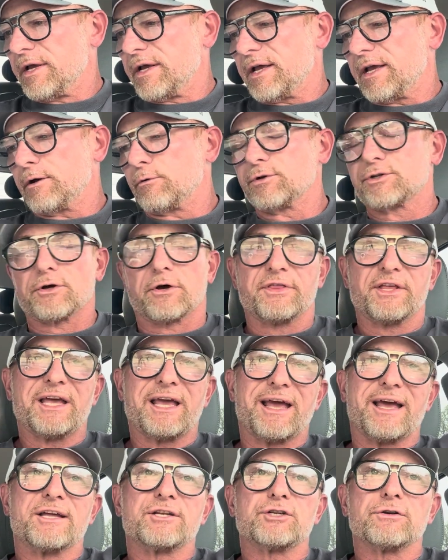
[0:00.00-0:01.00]
It was on the
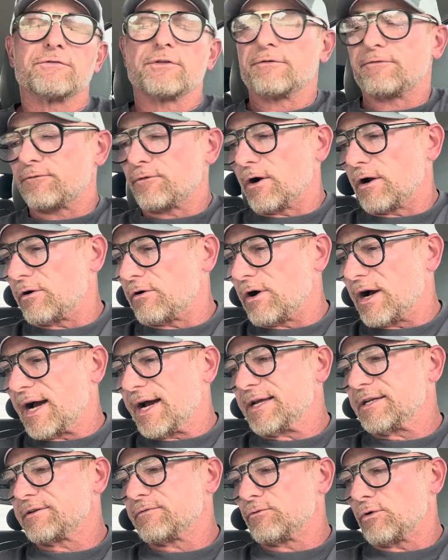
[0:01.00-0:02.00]
edge of the front
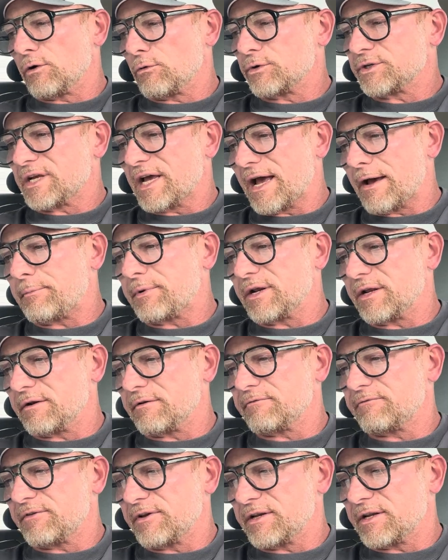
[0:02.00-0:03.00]
lines of what was happening in
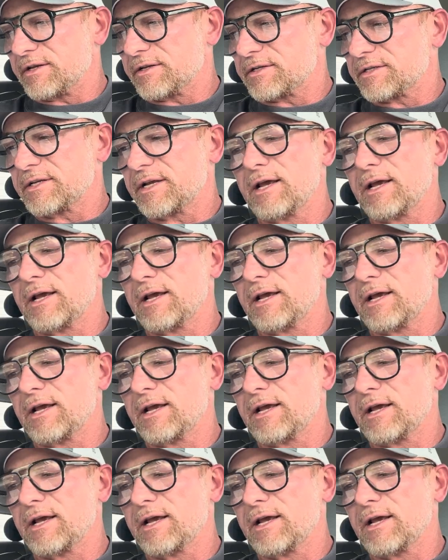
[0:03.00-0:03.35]
fitness.